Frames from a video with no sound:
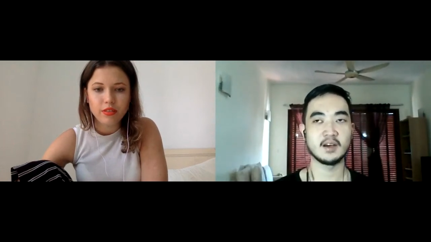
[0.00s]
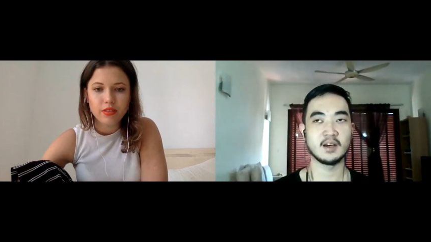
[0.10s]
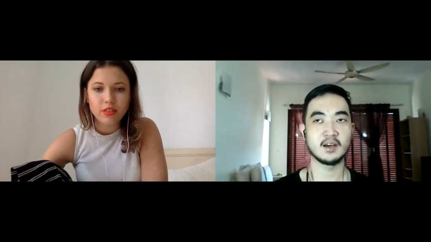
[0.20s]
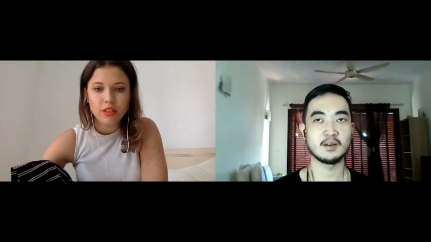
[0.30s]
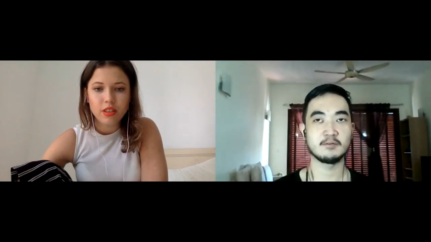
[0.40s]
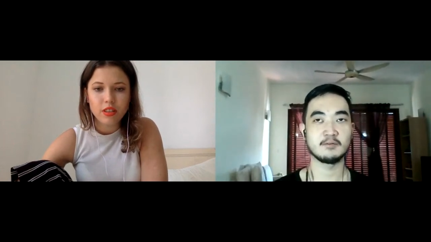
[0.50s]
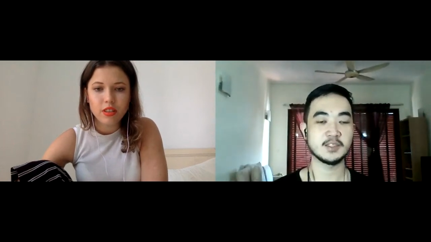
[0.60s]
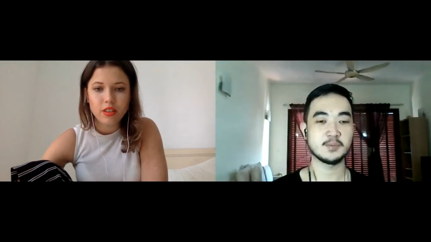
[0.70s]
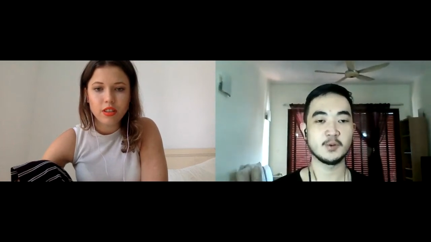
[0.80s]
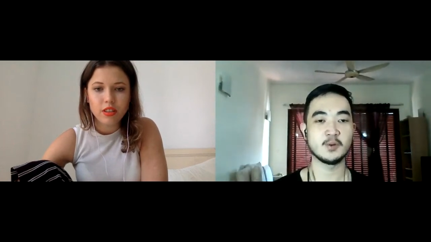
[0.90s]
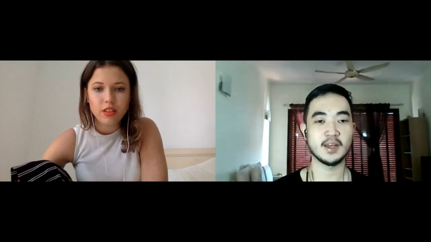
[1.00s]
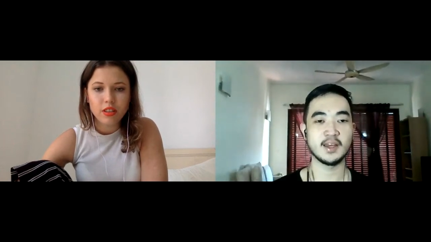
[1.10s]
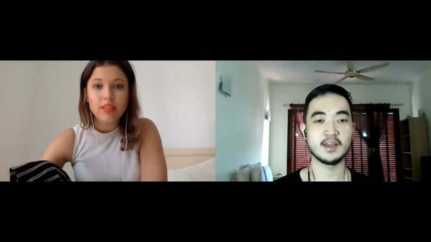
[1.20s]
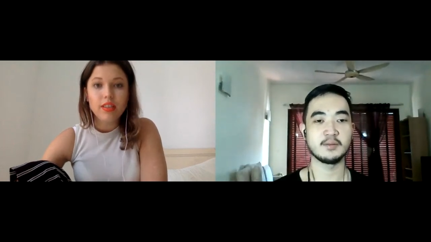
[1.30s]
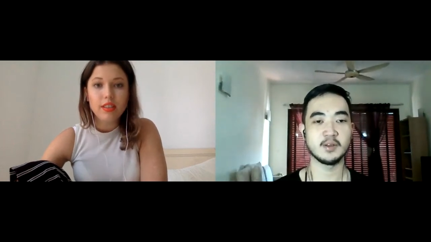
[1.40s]
Speaker 1: uh, Facebook
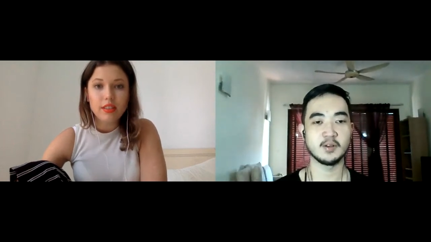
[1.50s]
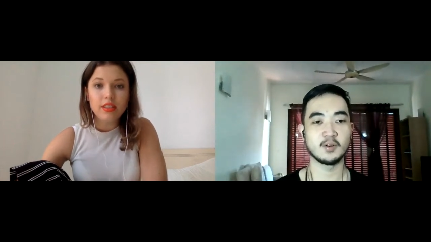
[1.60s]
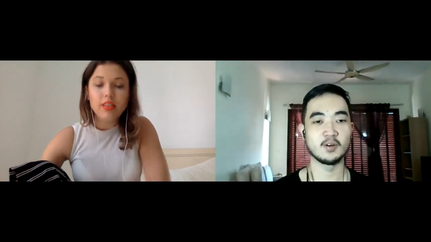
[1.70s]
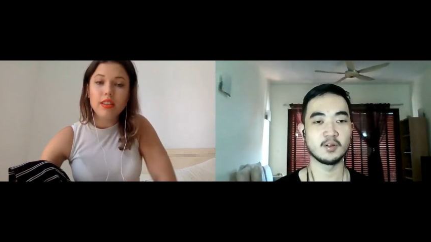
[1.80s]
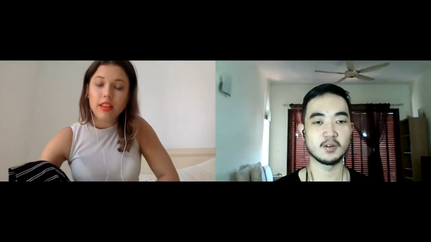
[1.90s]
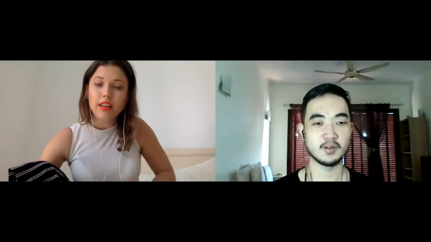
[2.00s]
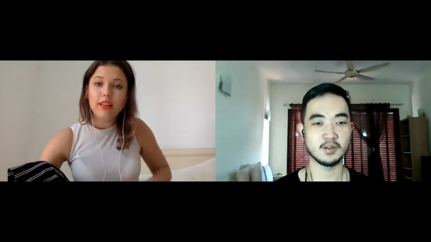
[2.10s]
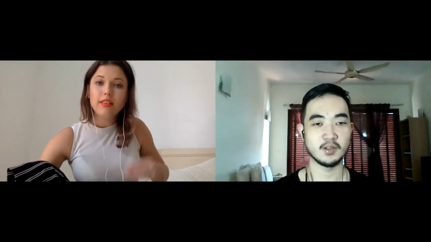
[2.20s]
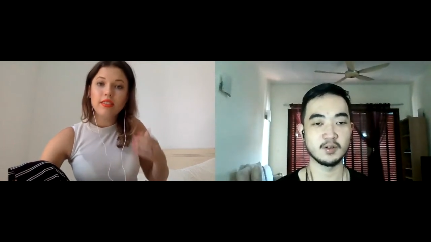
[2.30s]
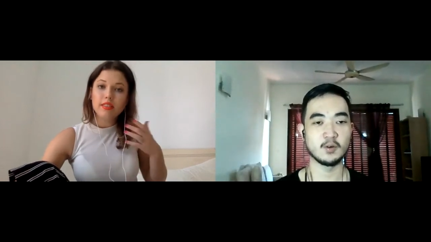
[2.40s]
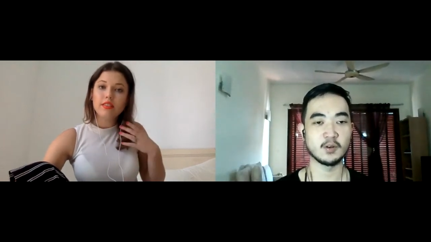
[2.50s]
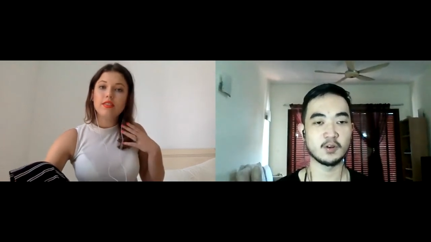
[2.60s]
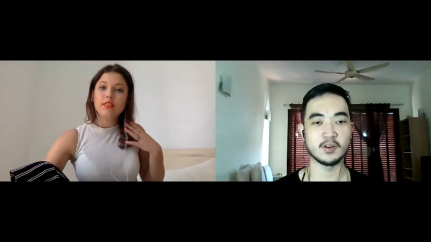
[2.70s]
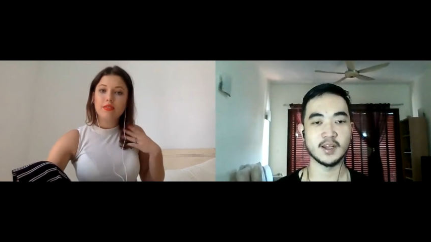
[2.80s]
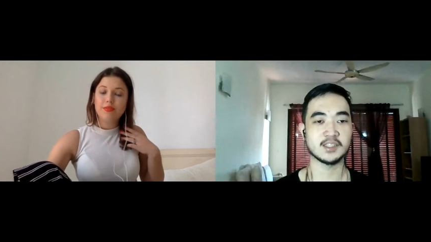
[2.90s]
and your your own
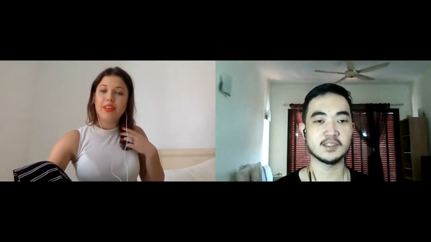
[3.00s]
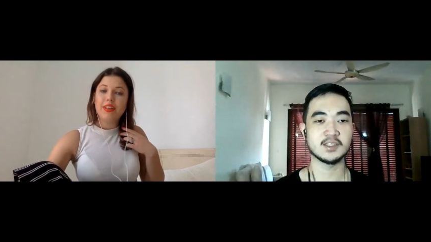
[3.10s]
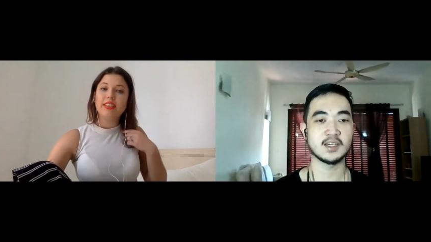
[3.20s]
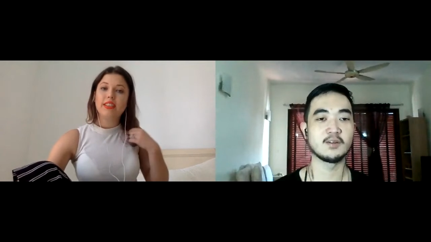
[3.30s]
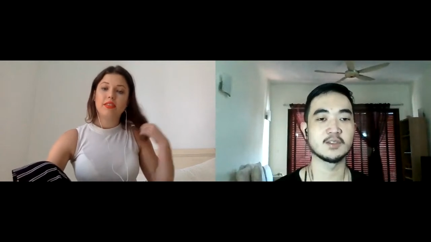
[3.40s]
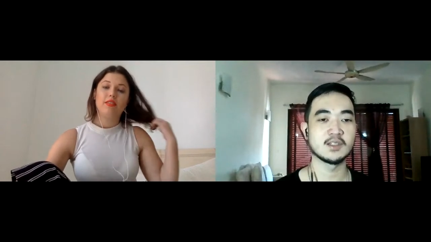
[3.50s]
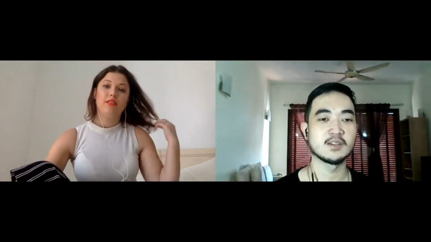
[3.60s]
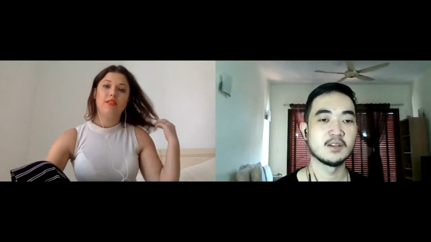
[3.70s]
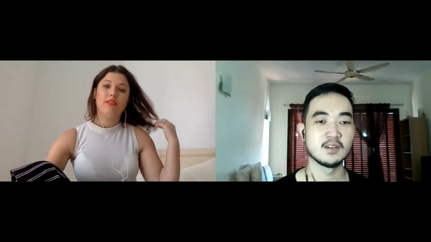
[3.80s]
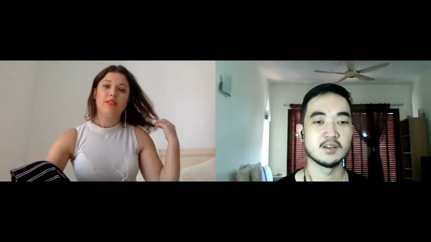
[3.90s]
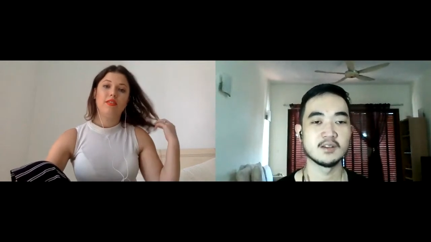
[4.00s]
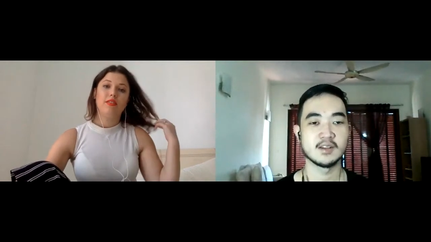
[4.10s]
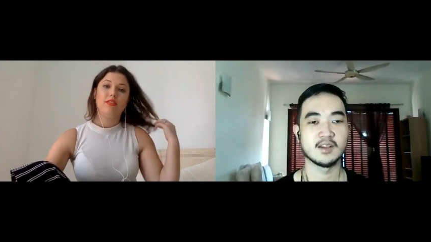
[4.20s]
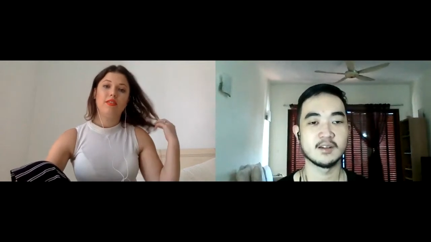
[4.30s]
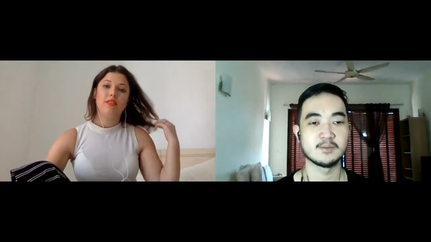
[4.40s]
connections? How was it?
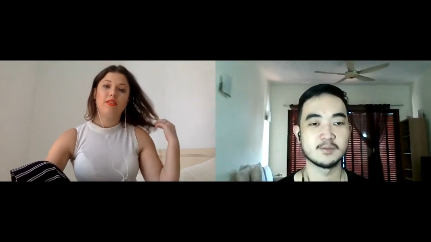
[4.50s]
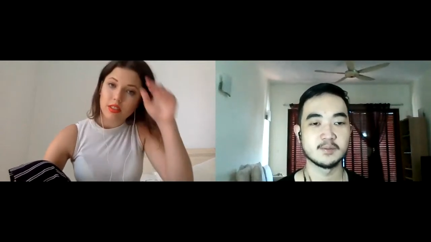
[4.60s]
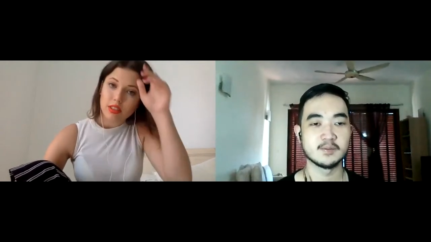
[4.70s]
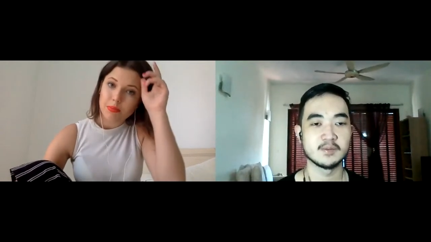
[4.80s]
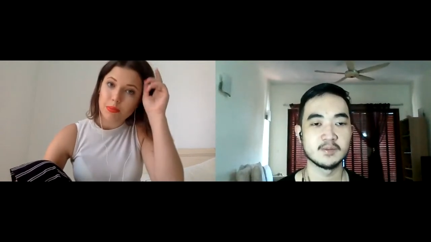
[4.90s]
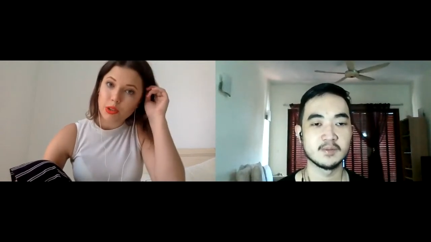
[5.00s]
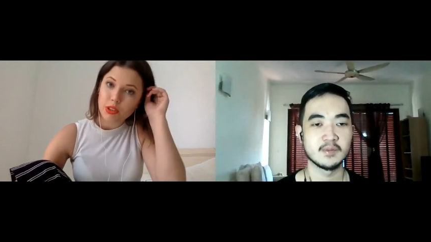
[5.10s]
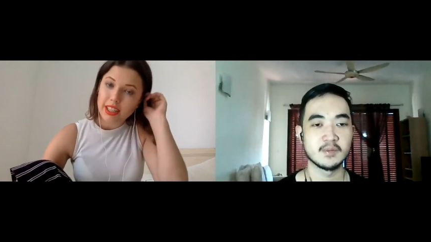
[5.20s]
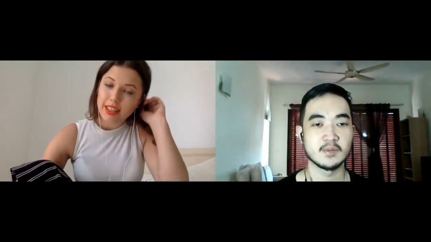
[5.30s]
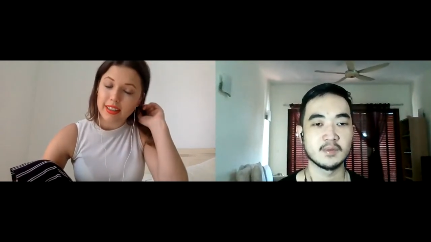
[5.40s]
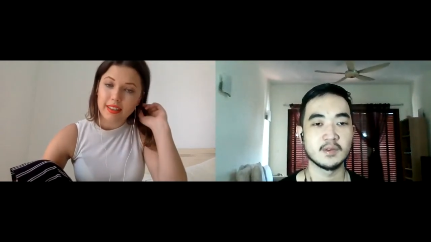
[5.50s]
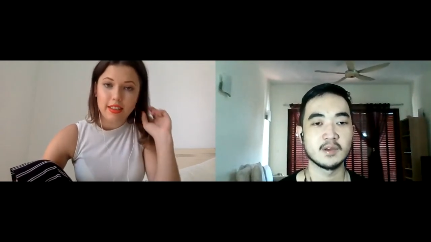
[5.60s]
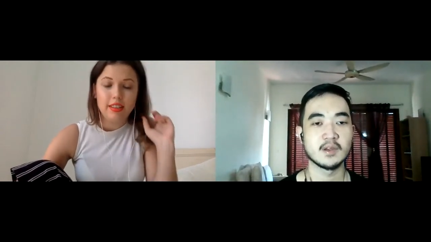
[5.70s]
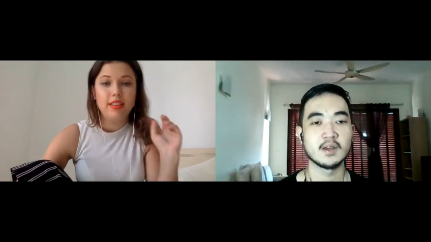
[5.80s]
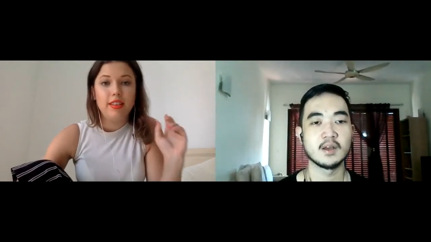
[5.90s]
Speaker 2: mostly
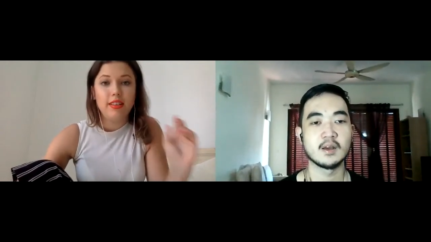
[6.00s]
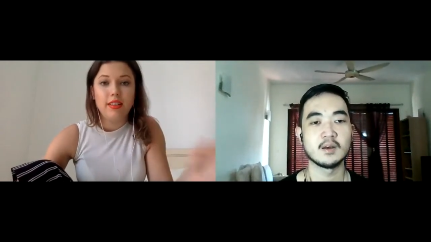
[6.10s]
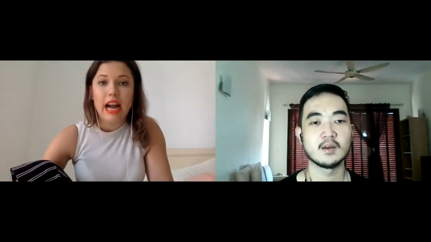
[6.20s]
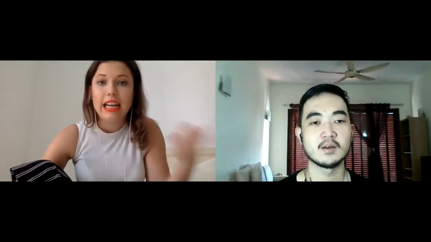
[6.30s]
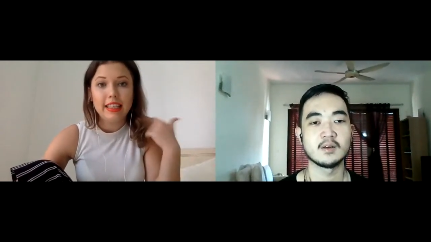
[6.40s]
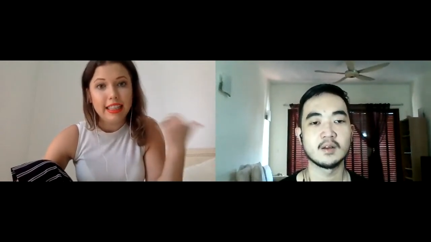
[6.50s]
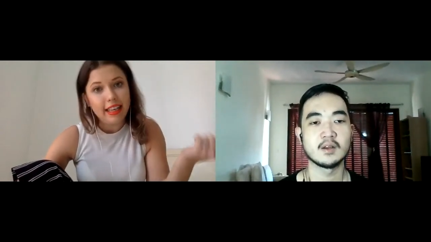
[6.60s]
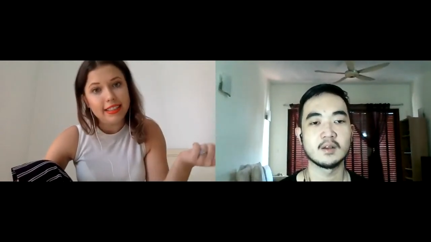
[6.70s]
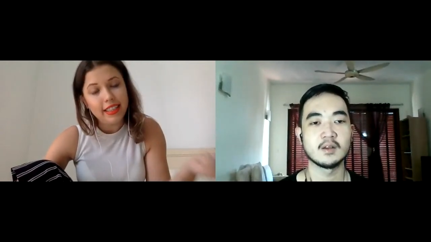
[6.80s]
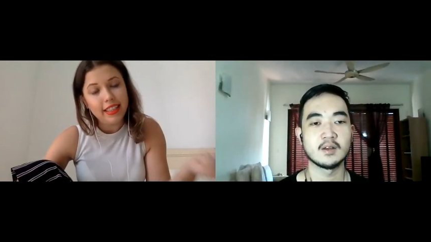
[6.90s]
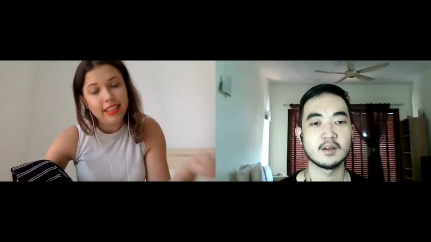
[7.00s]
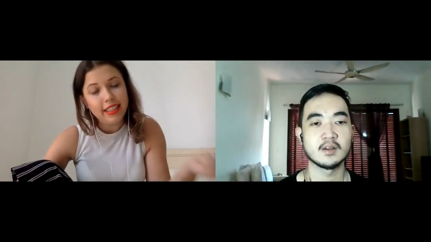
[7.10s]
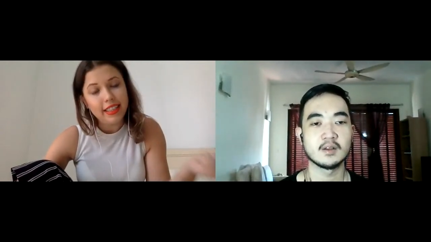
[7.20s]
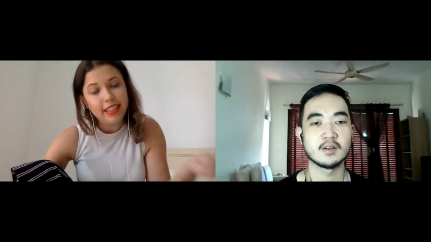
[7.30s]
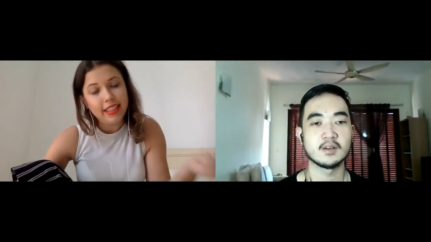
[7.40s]
uh, I attend a lot of